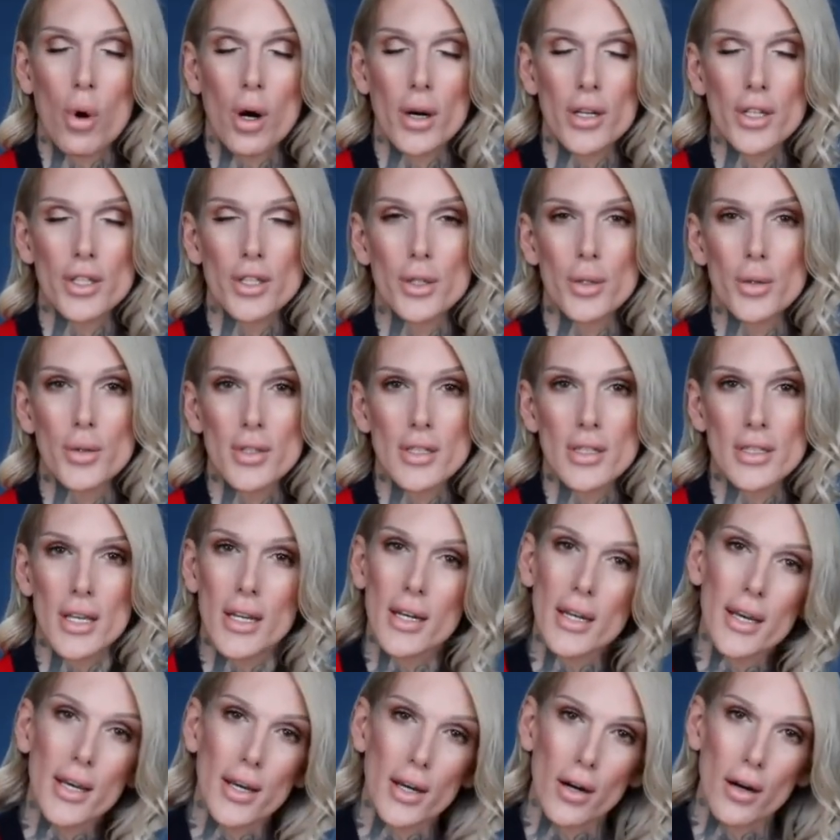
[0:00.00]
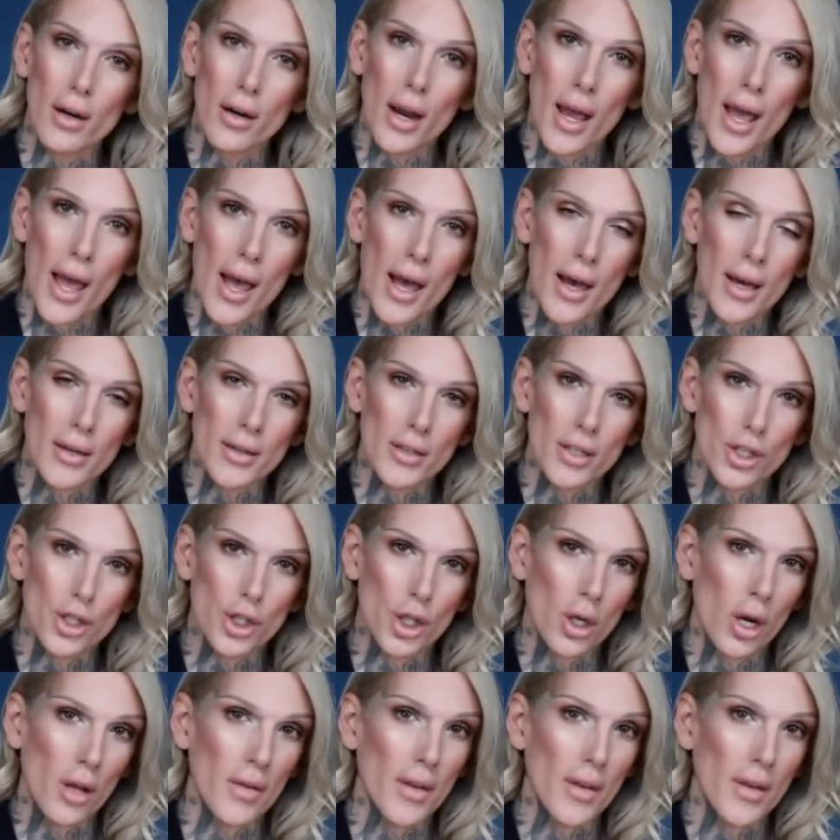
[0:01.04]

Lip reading: Some people after watching this video